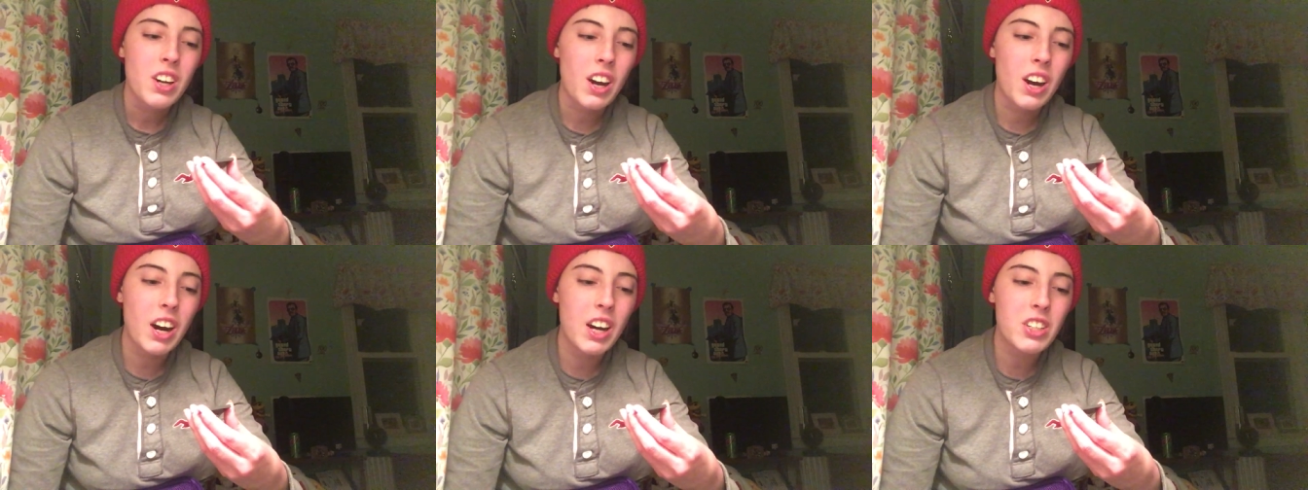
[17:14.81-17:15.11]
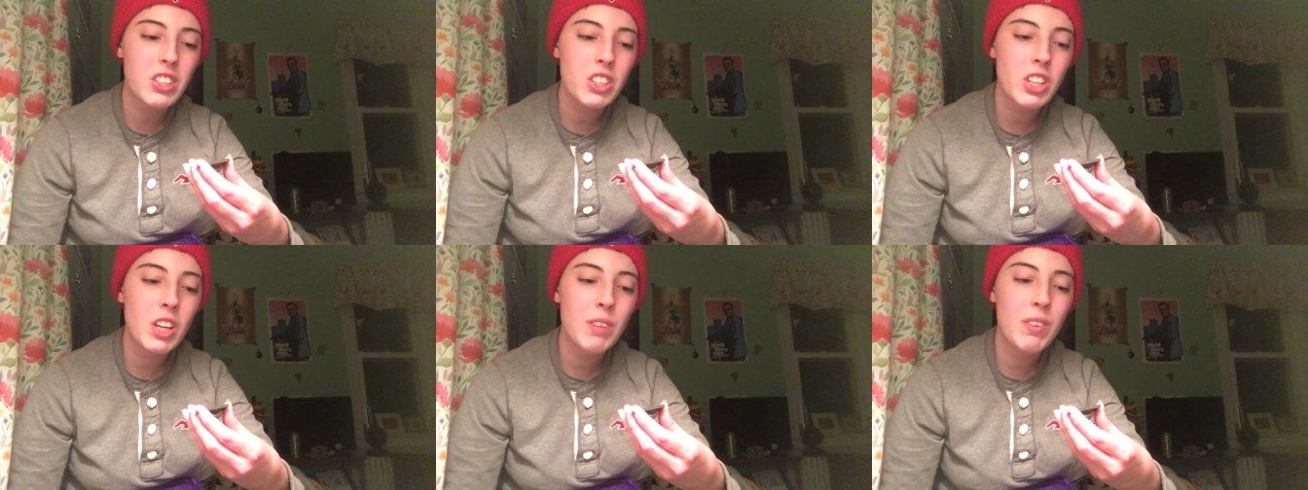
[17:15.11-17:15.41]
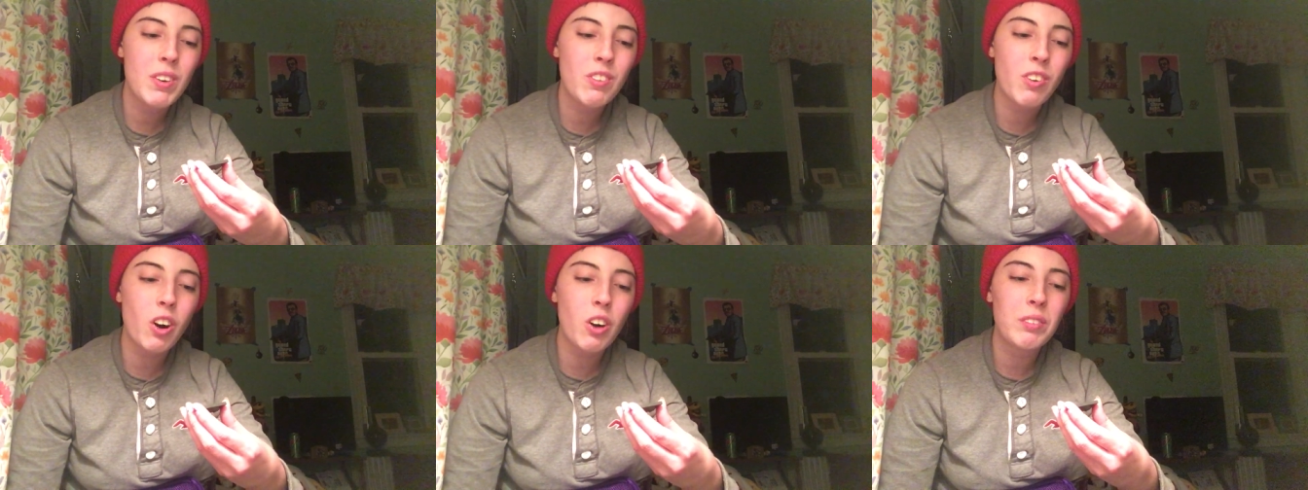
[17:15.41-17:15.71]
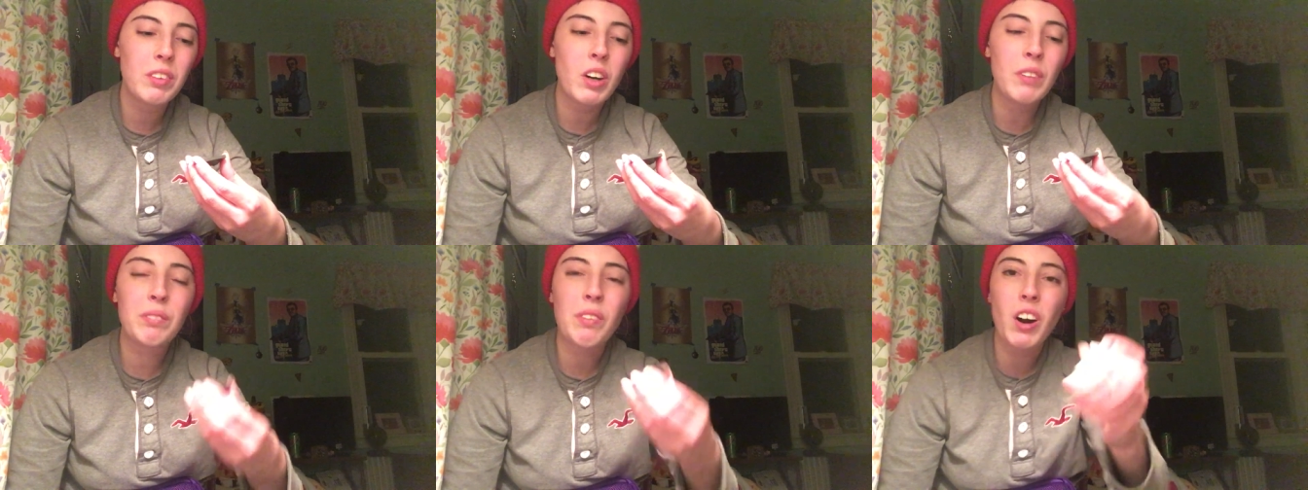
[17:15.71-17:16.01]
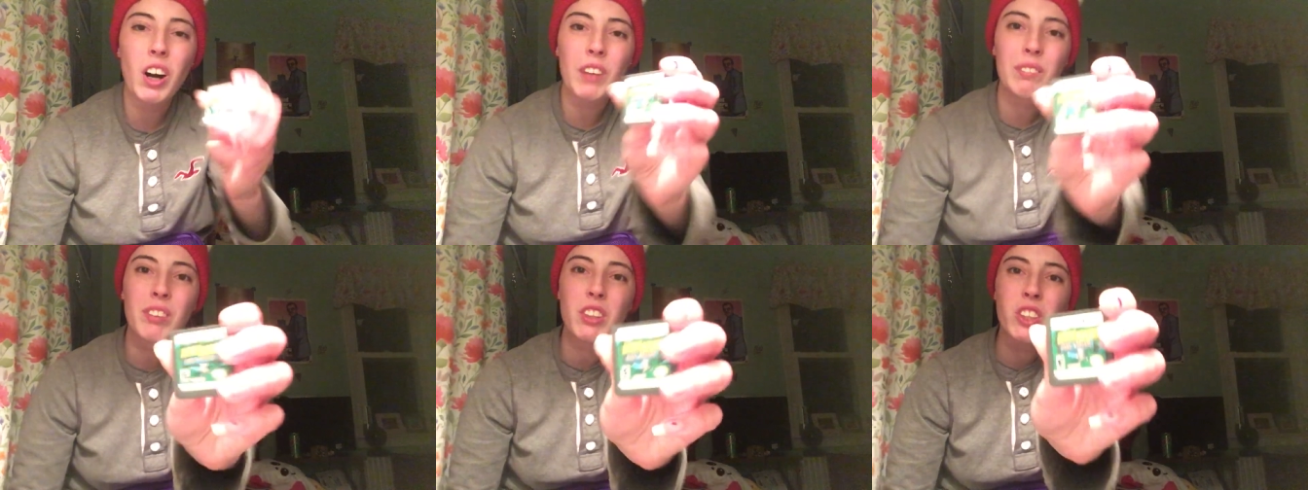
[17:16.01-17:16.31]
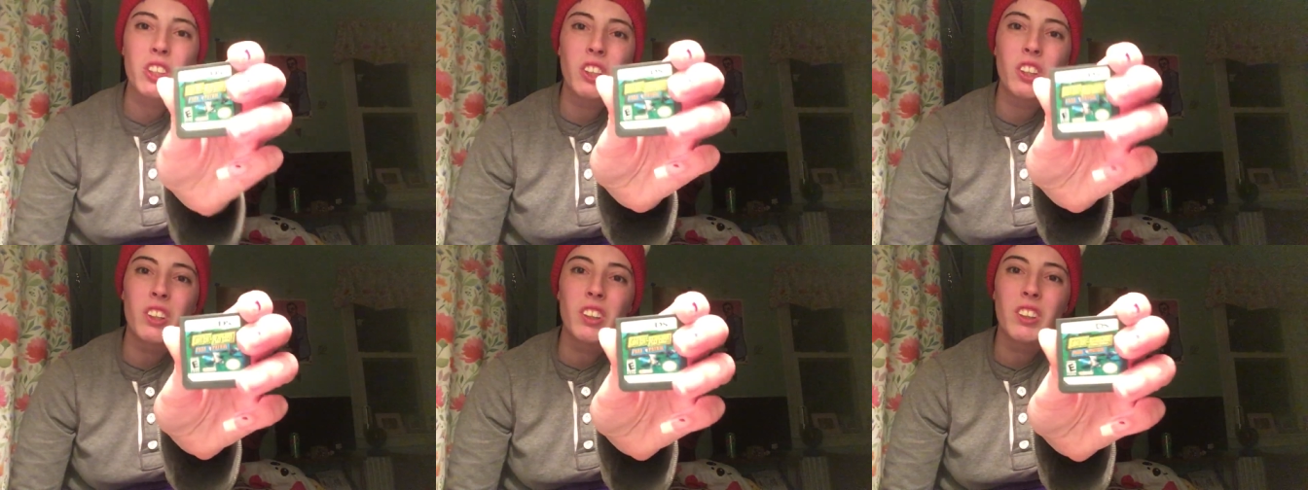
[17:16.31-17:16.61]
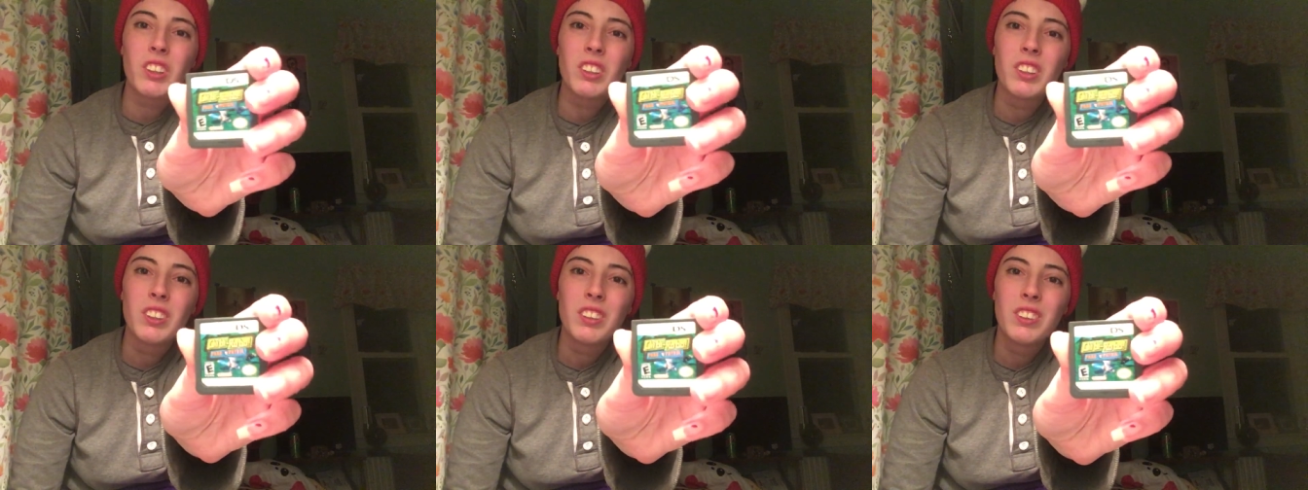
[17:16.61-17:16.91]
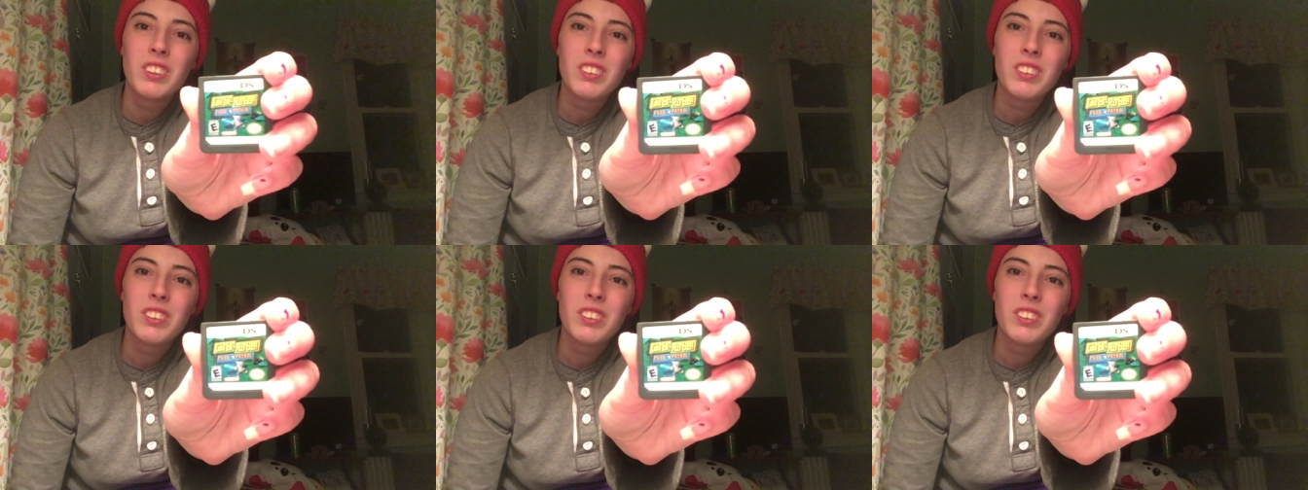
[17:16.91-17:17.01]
Uh, Chibi Robo Park Patrol.